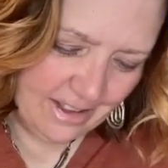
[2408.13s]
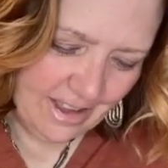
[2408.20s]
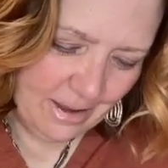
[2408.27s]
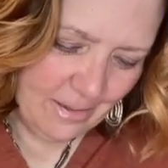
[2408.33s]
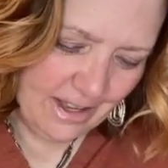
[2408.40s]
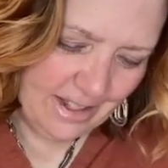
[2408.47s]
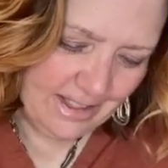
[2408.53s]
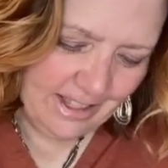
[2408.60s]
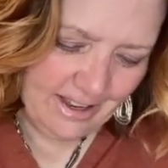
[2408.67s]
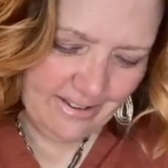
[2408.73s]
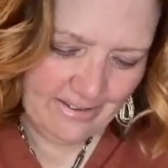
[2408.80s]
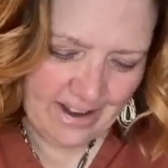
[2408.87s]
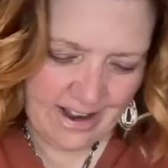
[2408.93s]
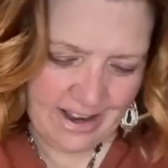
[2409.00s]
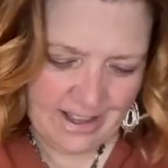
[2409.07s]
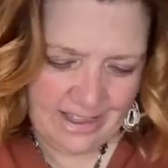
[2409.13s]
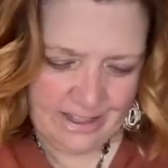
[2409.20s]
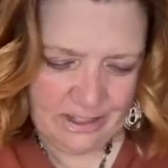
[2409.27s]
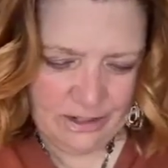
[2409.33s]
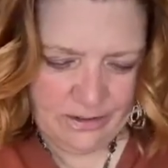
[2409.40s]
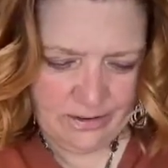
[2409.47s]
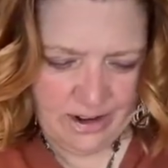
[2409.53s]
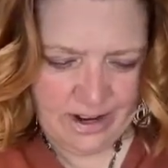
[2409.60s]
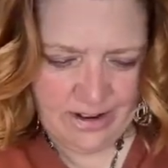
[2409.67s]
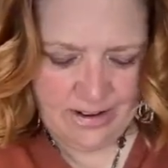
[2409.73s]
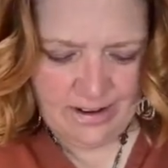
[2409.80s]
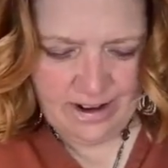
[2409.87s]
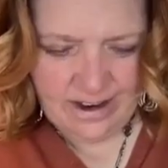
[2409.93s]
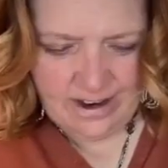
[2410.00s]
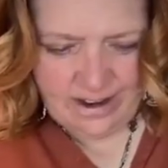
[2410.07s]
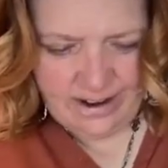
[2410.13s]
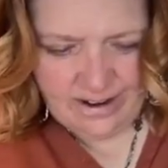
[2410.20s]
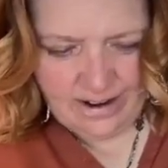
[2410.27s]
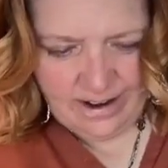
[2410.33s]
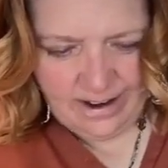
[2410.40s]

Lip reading: So let me see if I can get this greenery in